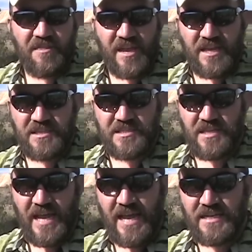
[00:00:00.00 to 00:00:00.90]
things
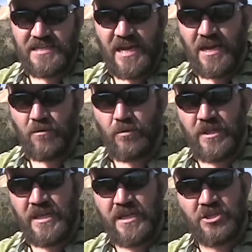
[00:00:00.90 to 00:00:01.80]
that
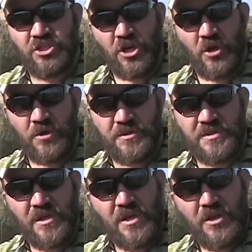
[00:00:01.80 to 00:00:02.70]
really shows